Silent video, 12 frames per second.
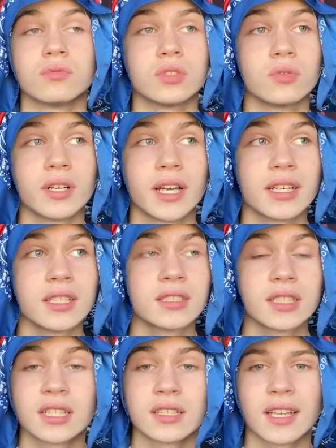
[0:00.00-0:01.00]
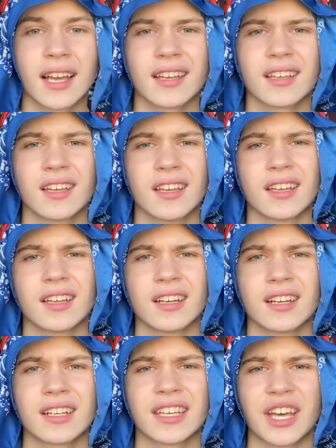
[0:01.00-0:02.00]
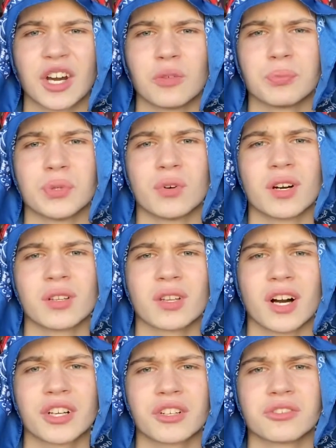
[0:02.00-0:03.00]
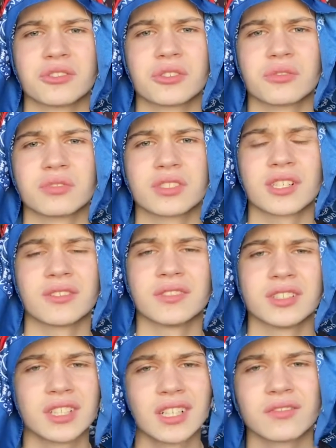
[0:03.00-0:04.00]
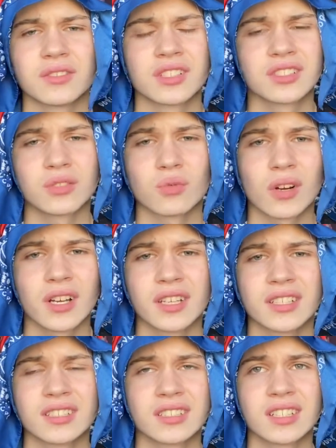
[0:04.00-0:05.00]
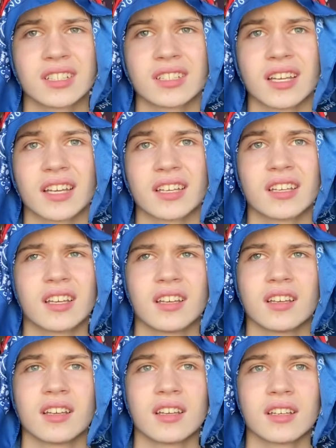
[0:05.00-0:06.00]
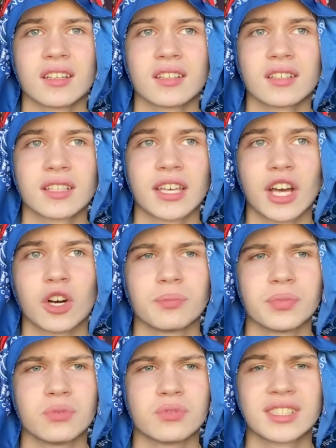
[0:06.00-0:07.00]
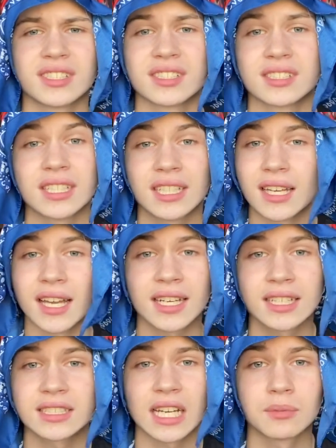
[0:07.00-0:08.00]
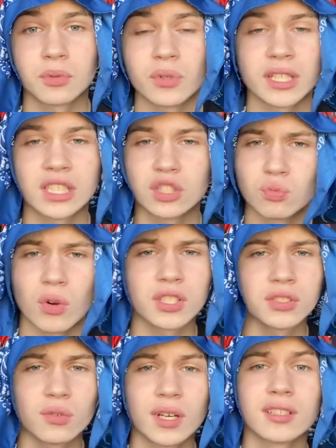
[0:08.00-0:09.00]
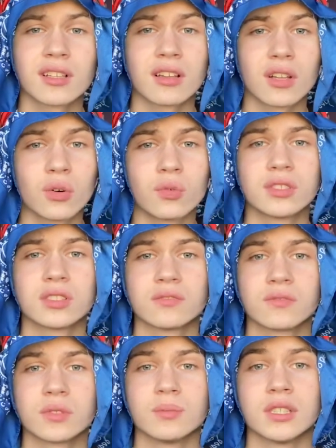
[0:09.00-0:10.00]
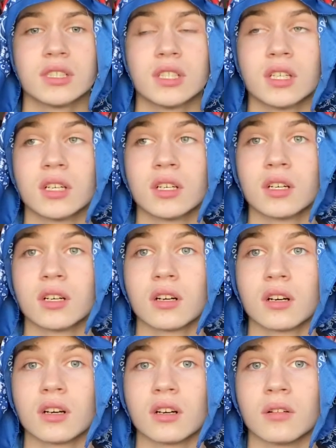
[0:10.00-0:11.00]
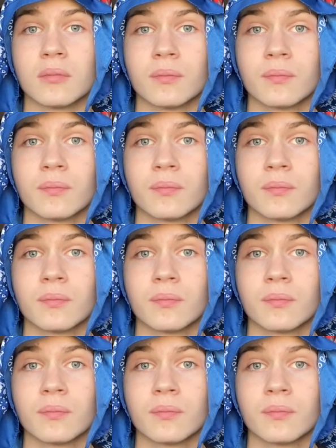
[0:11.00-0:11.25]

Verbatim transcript: doing anything that can help you unlock your true self. The devil doesn't want anything that can help you succeed in any type of way. He wants you at the lowest, you feel me? Um,